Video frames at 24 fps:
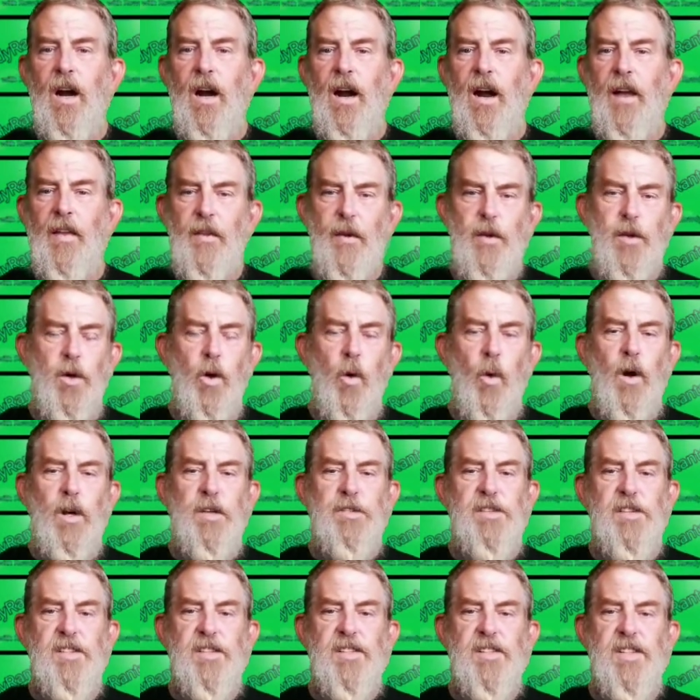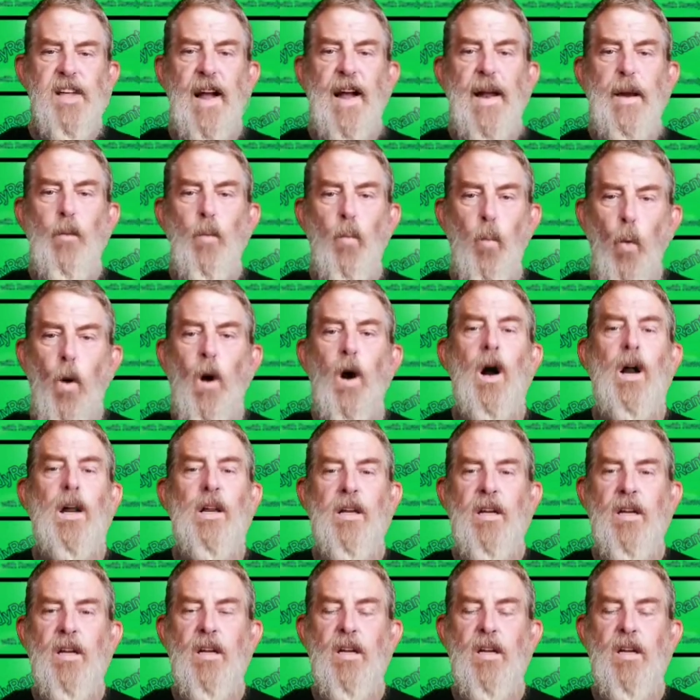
and the choices they want.